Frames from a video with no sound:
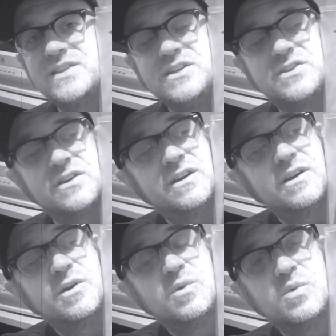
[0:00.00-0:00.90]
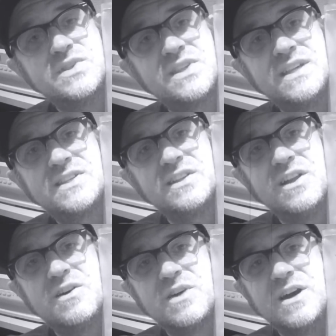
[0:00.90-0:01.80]
t-shirt was this
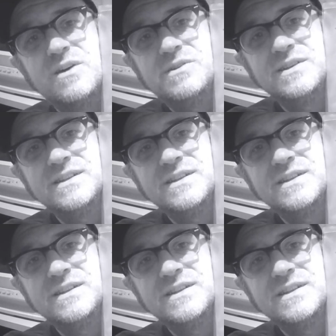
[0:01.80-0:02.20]
logo.